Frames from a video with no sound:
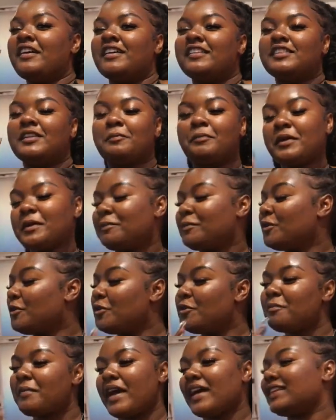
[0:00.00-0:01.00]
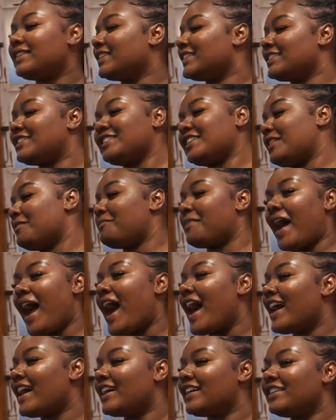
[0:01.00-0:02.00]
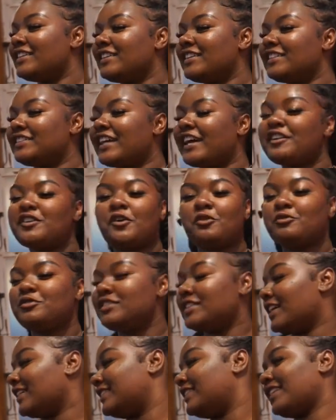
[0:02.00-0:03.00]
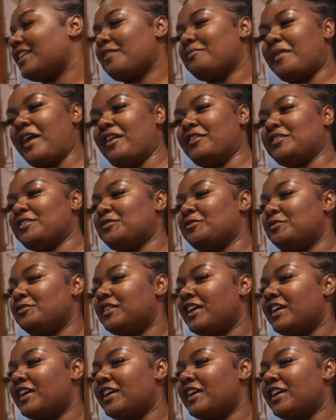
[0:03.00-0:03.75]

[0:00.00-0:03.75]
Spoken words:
the people who make this shit bad, they know nothing about you.